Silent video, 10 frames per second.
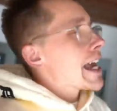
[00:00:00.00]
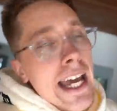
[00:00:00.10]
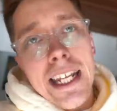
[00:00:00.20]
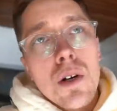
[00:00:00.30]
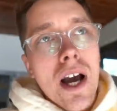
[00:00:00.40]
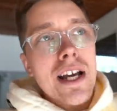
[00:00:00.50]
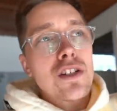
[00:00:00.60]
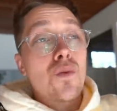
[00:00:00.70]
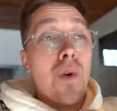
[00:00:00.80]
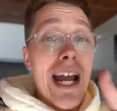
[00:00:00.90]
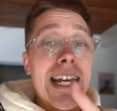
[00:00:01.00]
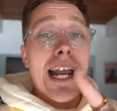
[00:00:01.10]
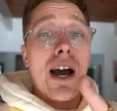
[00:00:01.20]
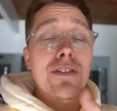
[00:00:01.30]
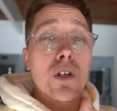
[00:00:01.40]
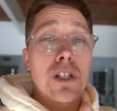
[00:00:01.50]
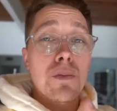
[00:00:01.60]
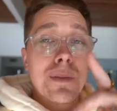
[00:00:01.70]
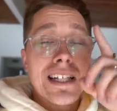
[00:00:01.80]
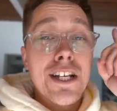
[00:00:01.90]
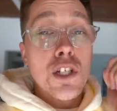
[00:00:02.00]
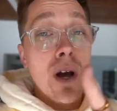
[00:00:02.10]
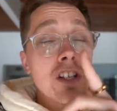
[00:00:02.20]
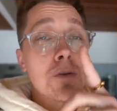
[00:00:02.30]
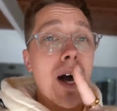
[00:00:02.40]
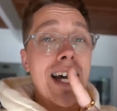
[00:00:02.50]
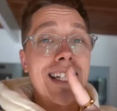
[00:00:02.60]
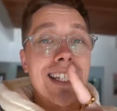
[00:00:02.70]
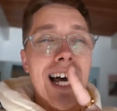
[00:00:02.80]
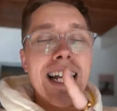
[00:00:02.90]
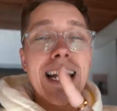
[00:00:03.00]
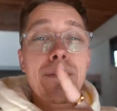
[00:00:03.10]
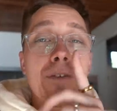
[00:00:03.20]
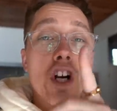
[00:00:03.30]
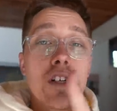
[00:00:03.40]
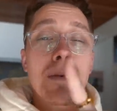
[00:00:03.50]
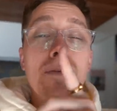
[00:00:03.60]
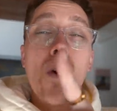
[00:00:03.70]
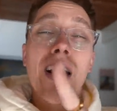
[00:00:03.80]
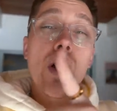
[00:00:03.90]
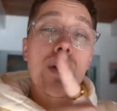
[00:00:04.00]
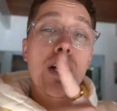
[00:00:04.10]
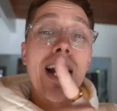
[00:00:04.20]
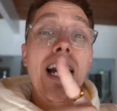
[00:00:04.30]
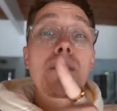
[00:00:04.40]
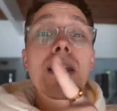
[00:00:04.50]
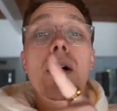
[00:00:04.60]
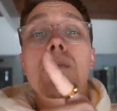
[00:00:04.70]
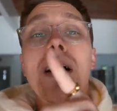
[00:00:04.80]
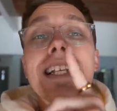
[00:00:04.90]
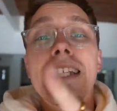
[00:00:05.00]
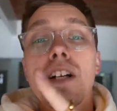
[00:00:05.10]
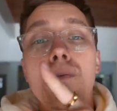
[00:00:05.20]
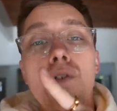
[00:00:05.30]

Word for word: Anyways, right now I have to go to Supreme because I do have a spot in line. And first, before I go there, I gotta meet up with my dear